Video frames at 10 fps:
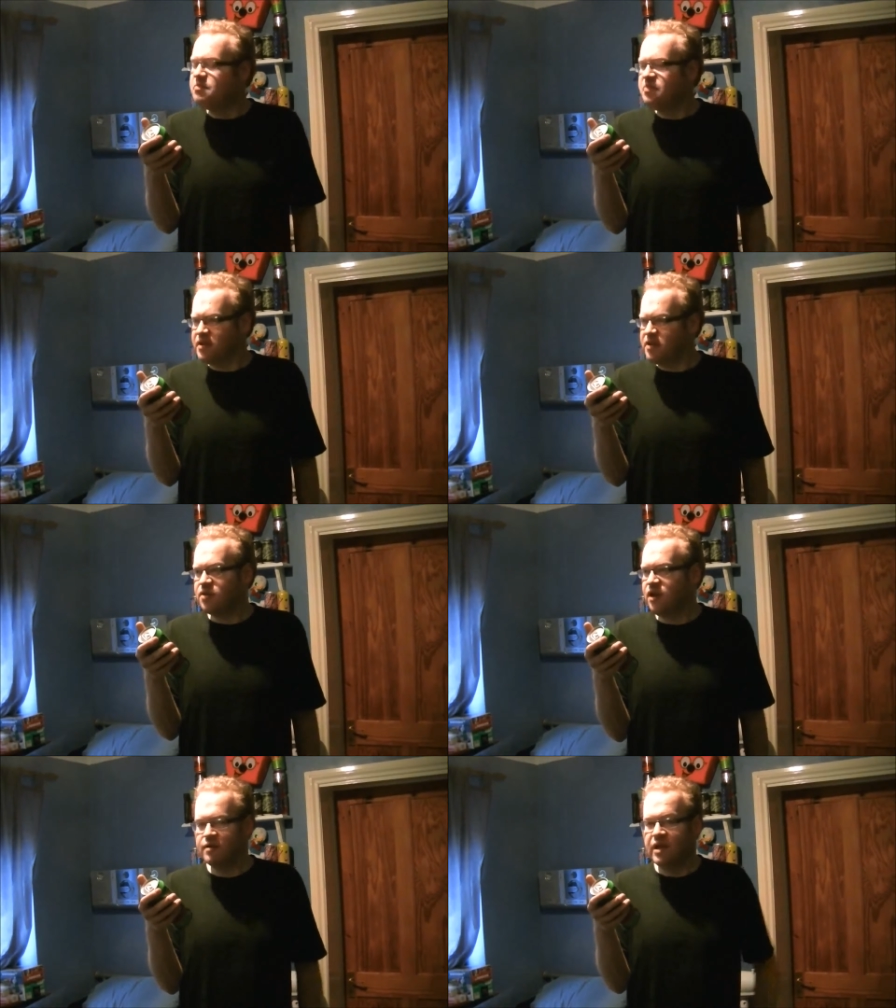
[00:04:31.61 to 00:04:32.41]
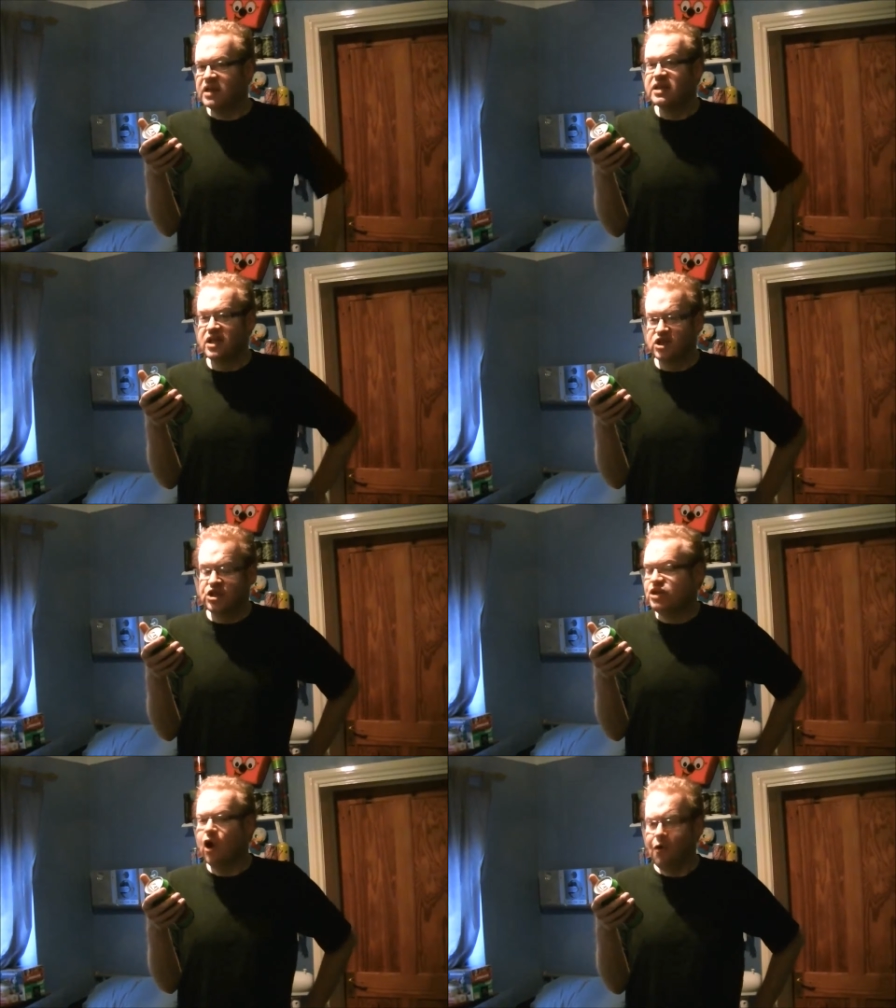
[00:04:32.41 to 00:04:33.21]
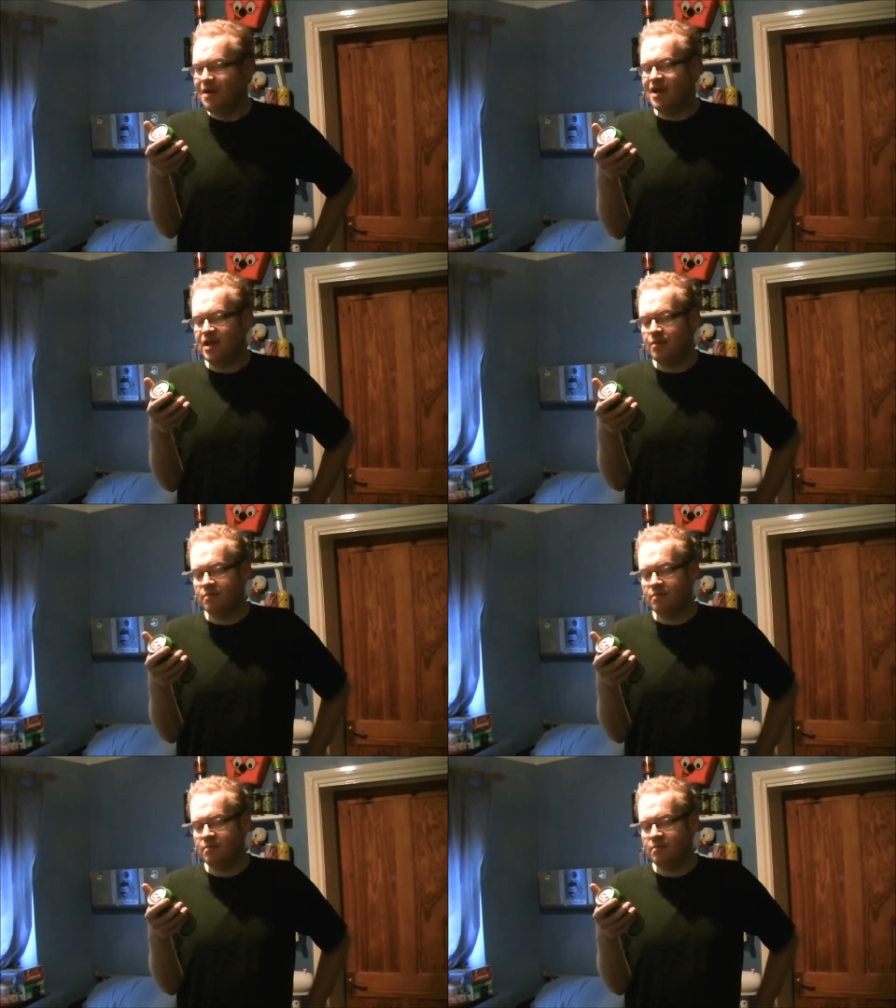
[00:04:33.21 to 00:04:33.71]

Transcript: bloody thing, so many.